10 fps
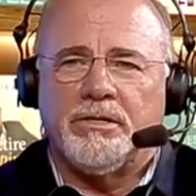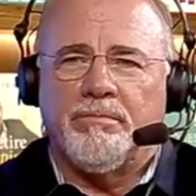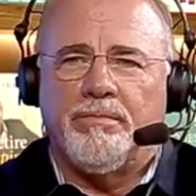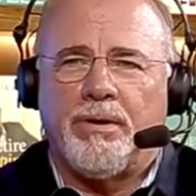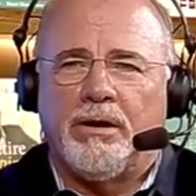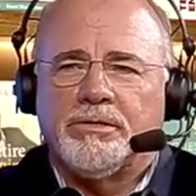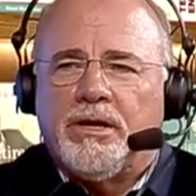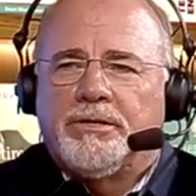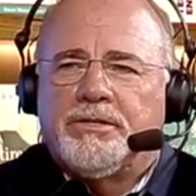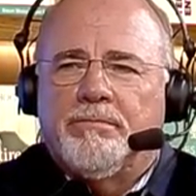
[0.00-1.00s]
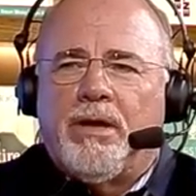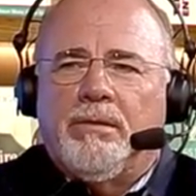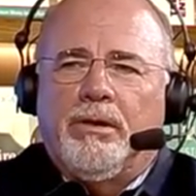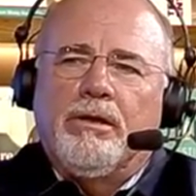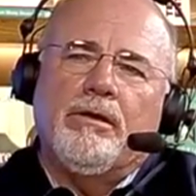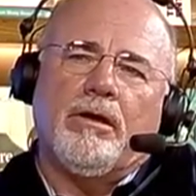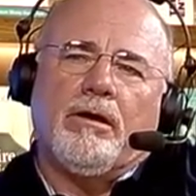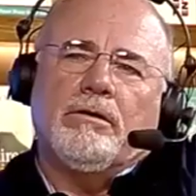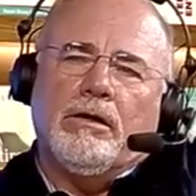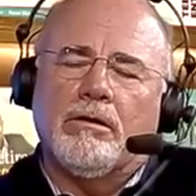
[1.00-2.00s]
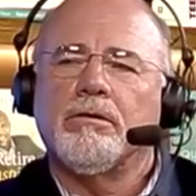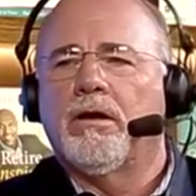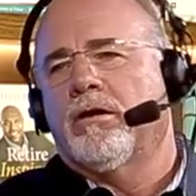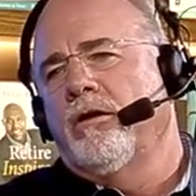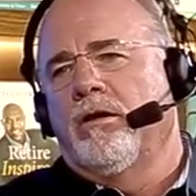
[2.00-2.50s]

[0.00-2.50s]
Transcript: the parasites, the to. baby. Yeah. Okay.